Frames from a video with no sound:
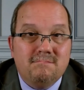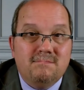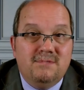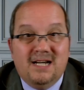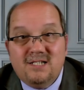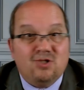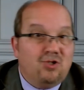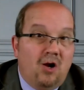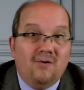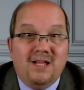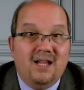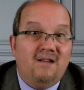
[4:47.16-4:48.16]
Yes or
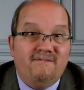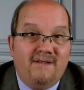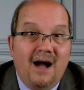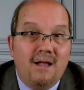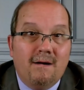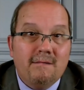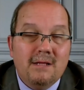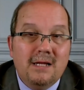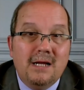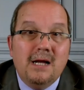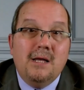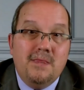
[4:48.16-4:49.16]
no, can you file?
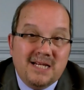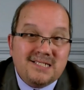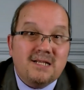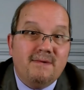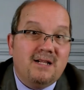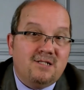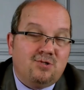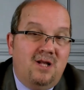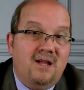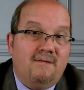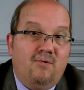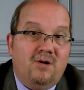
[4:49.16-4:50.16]
This
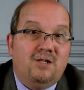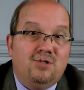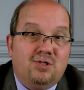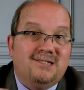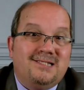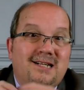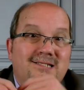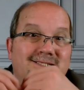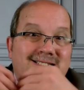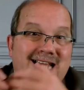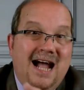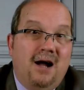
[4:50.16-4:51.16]
administrative order just says
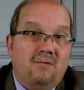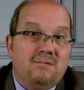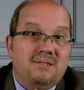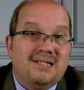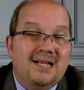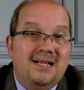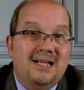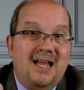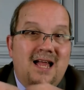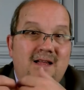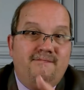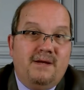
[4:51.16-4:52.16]
towns
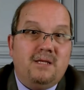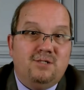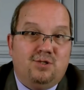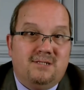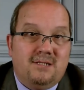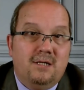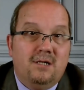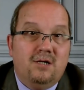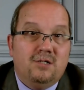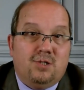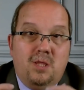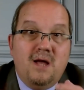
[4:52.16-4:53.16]
and villages.
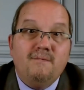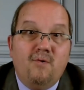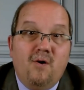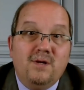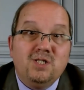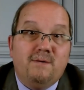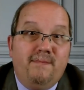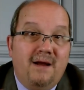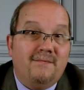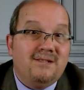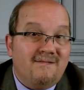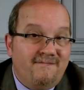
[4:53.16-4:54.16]
So therefore we should be
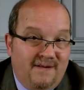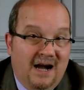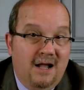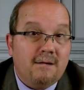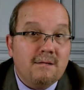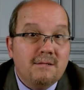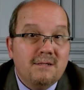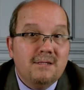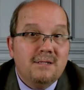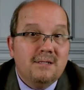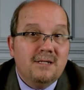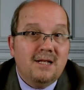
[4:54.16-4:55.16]
able to file
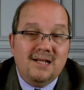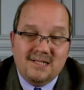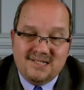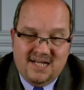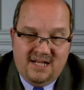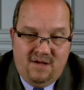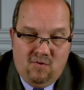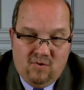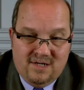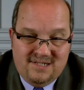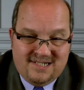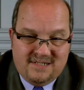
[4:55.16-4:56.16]
in city
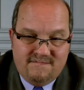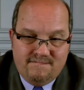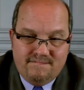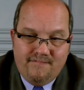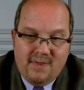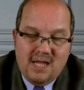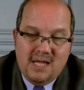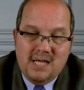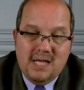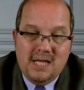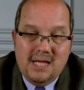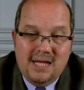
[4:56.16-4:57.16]
courts.
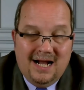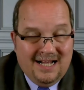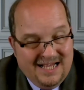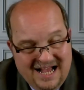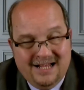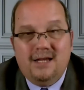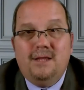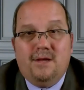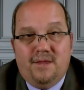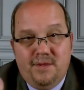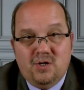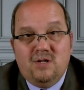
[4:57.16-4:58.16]
Again, in the
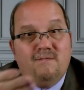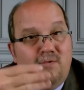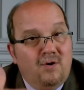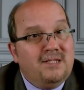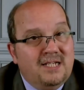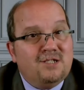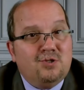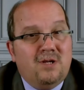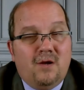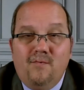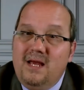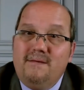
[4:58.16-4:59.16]
3rd and 4th
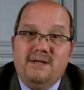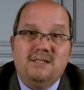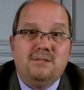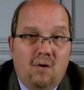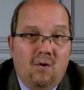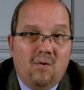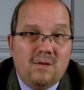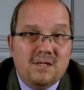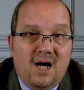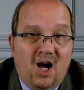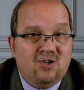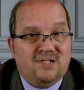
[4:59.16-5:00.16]
District, we have been told,
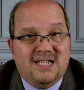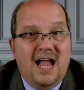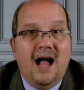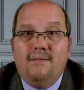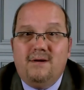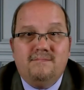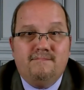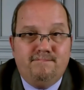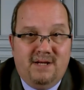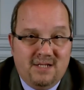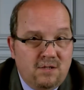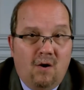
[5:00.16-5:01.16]
our staff have
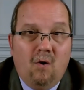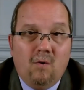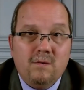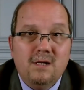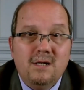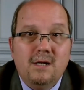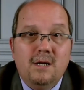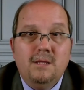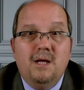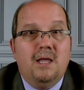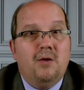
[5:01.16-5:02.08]
been told, that